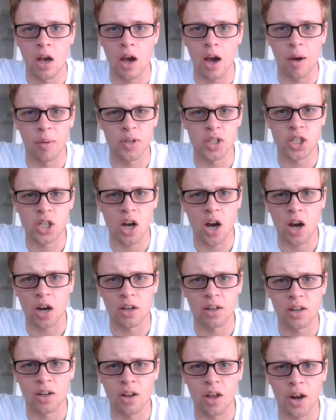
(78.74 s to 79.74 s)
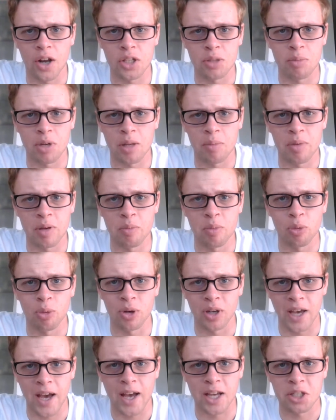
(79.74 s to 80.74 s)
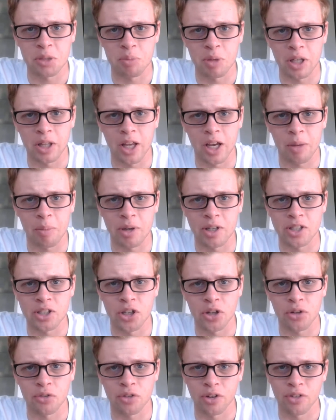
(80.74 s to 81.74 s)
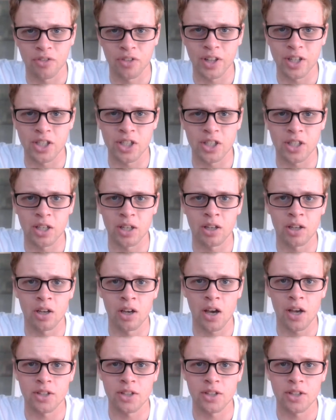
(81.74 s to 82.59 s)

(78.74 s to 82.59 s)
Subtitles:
I was shocked that not as many people were gasping like myself or flinching